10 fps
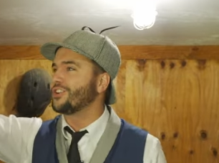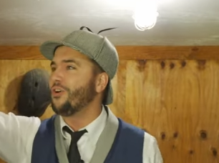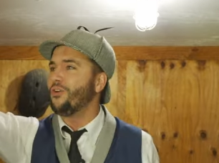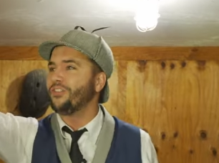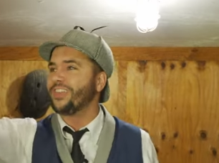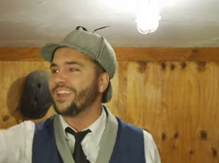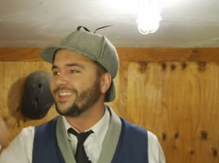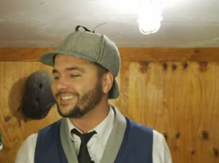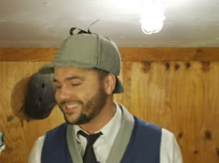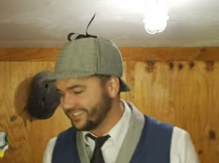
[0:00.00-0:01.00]
to hold
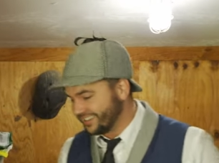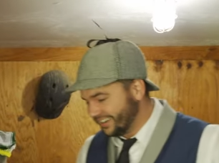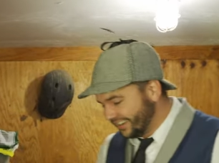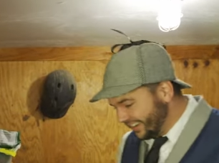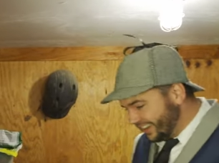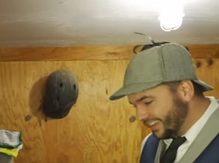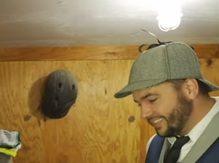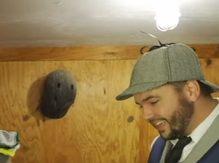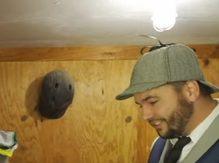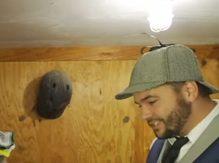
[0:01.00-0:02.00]
things.
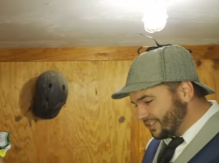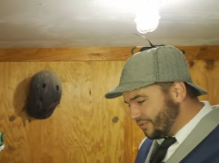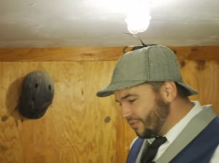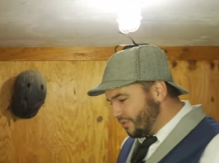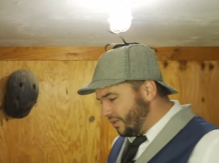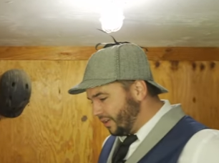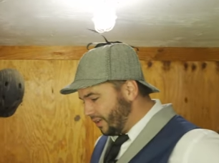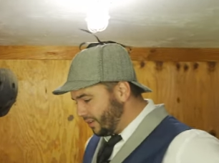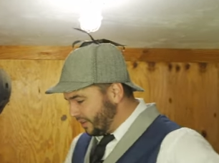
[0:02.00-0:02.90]
That looks so cool.